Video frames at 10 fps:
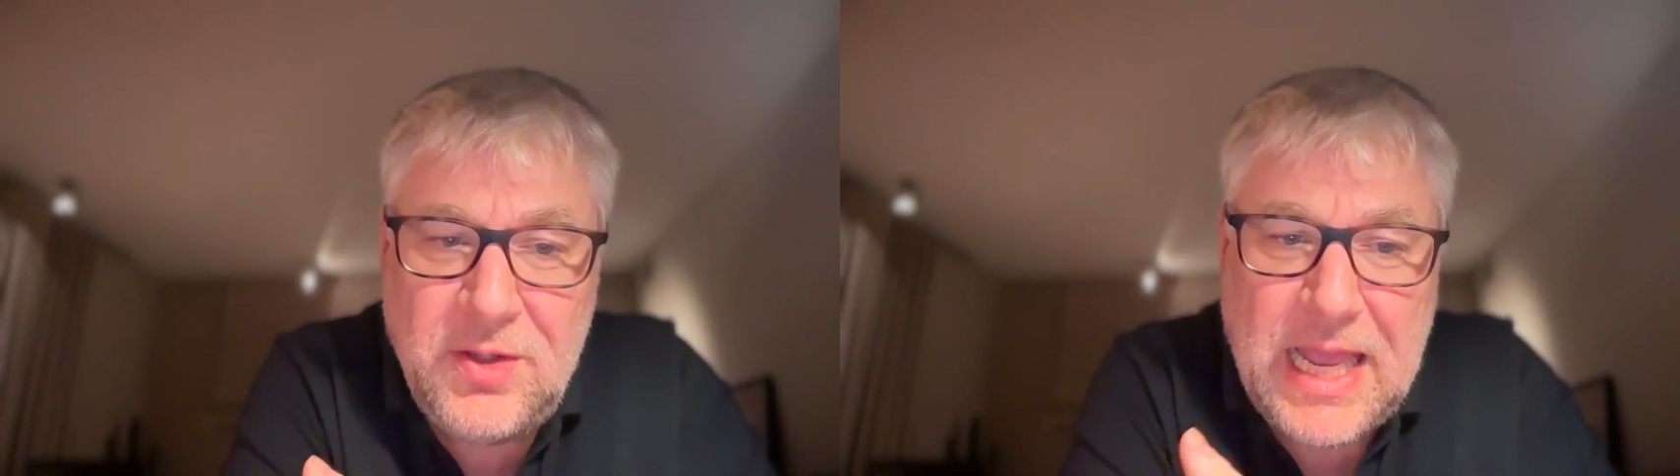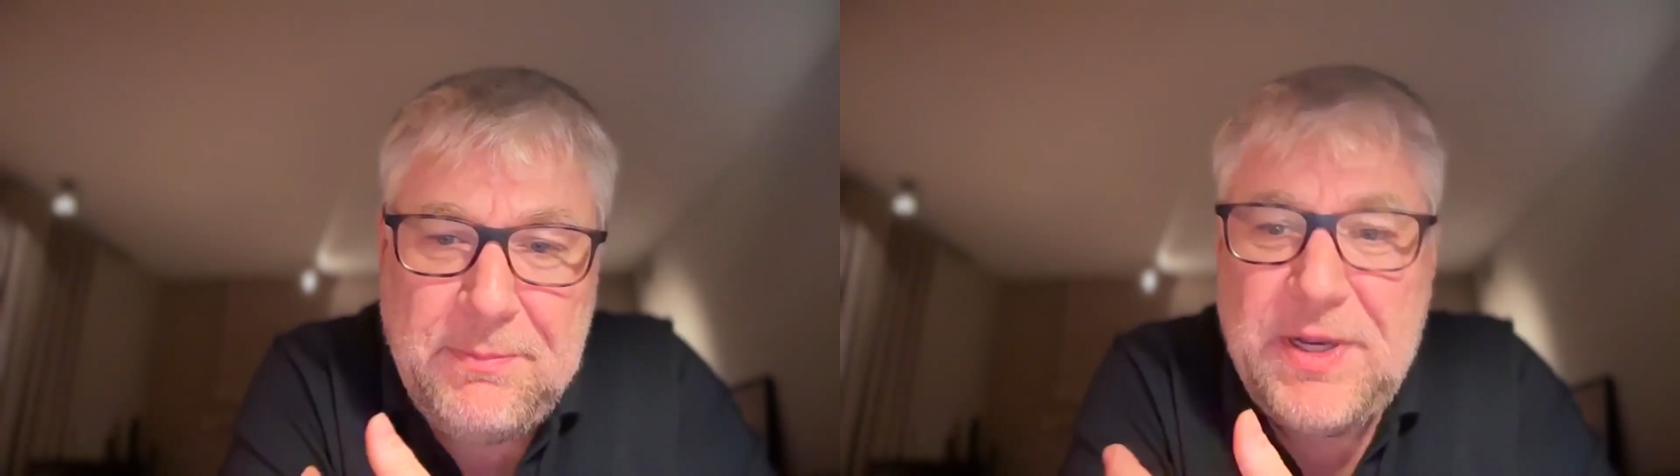
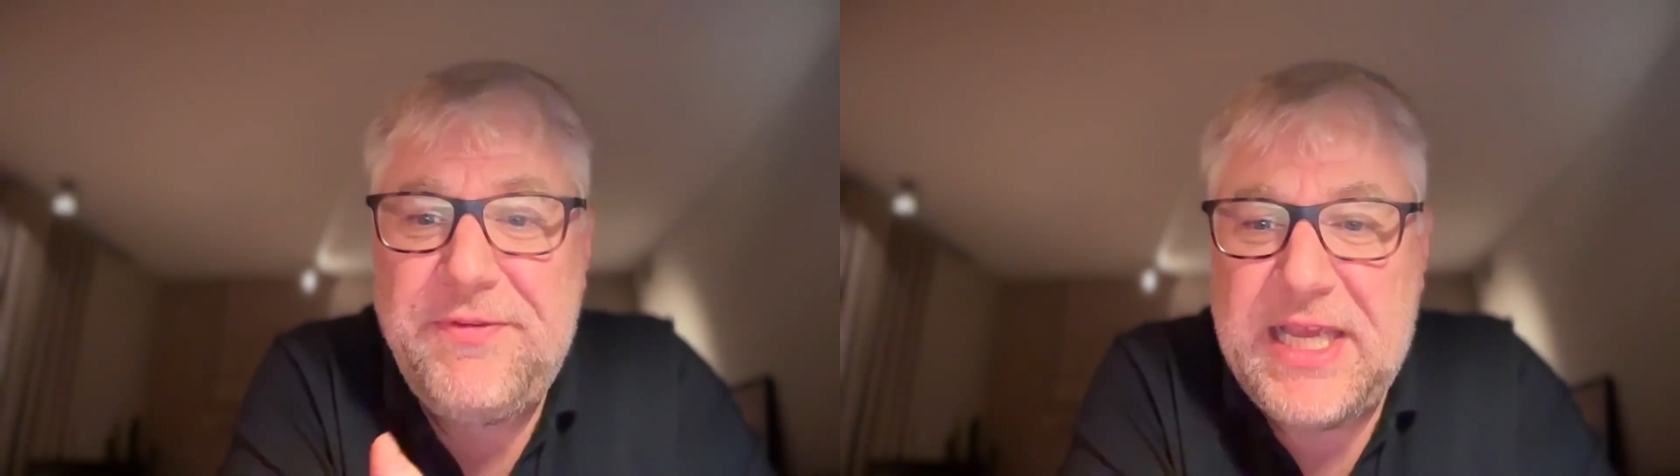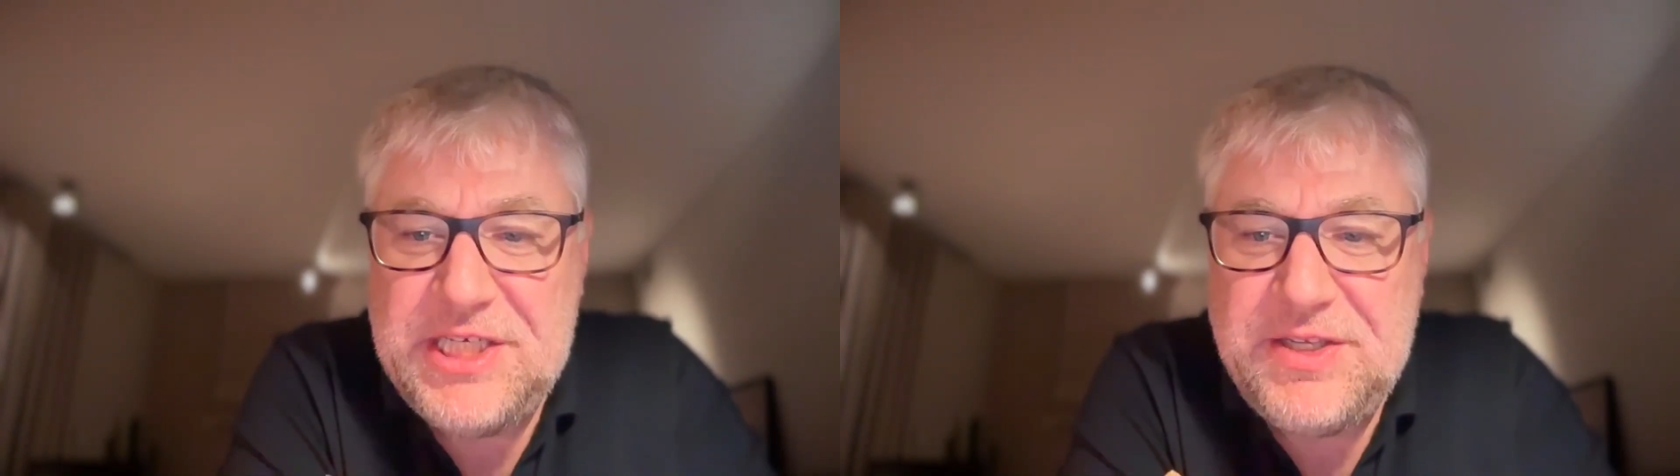the
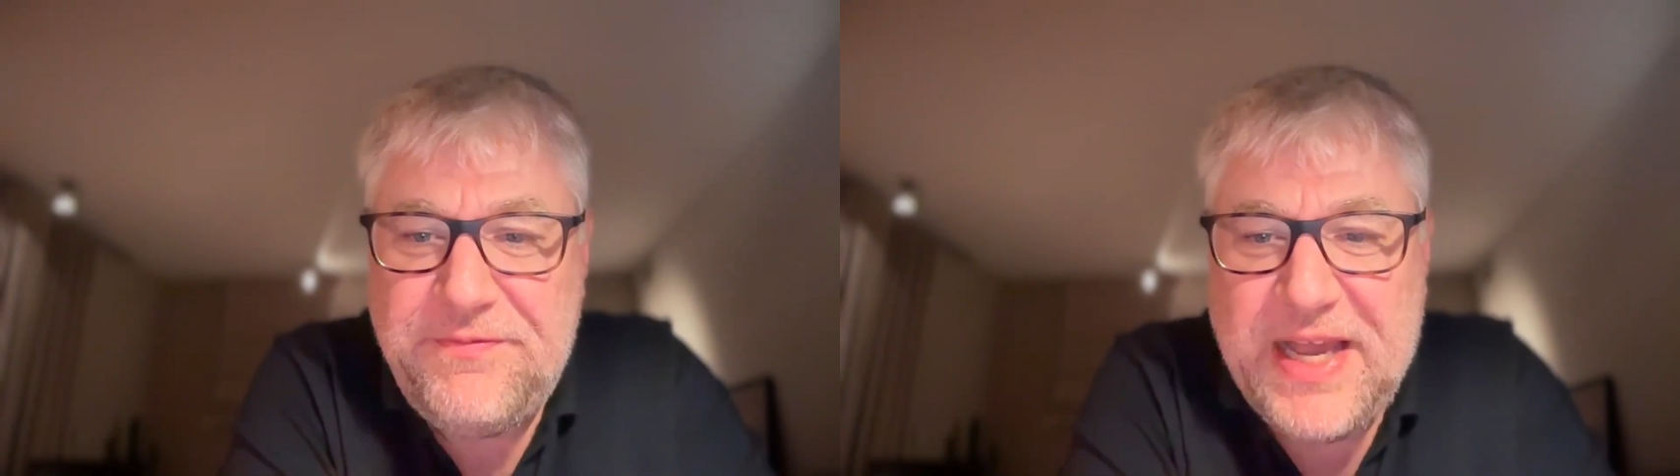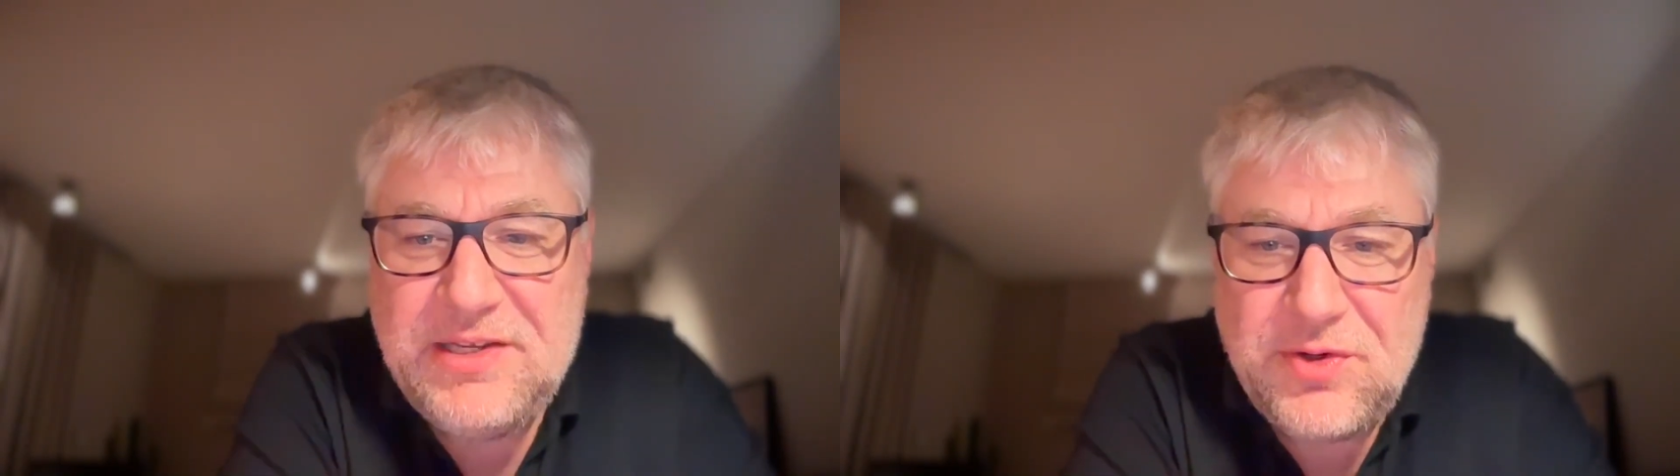amplification
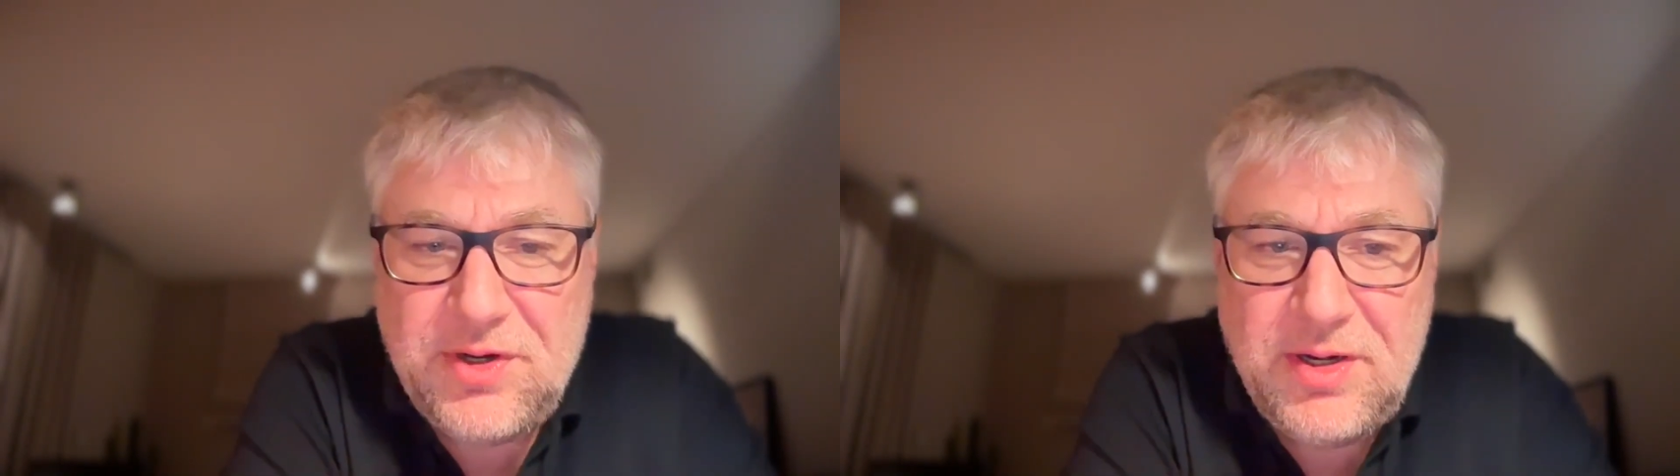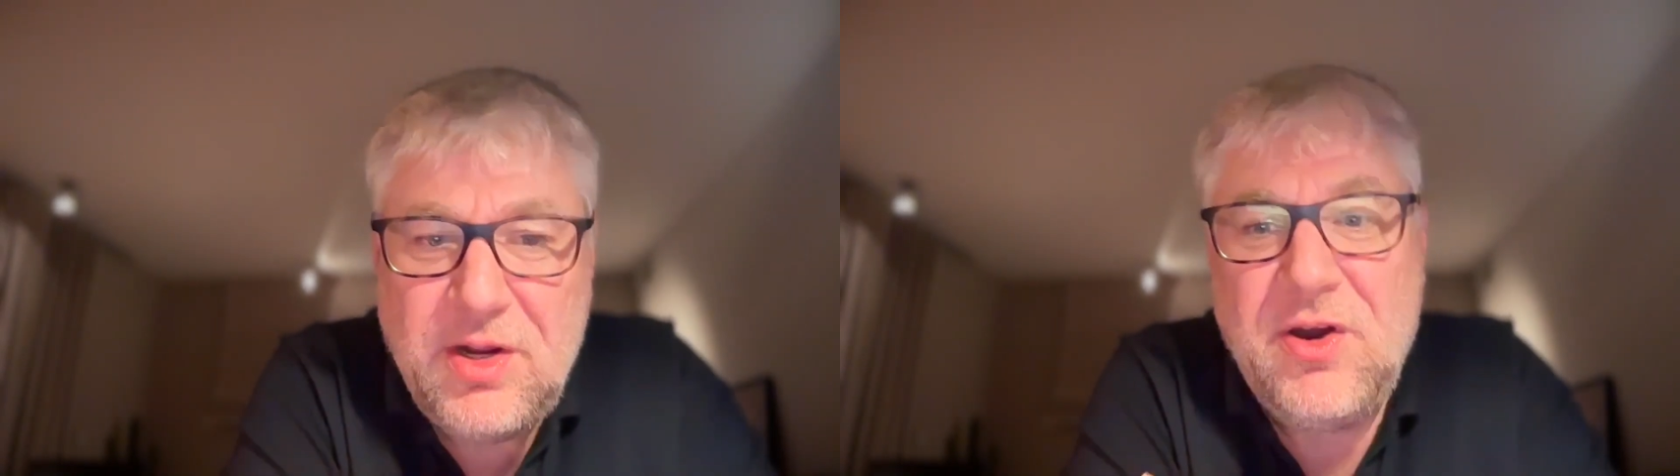factor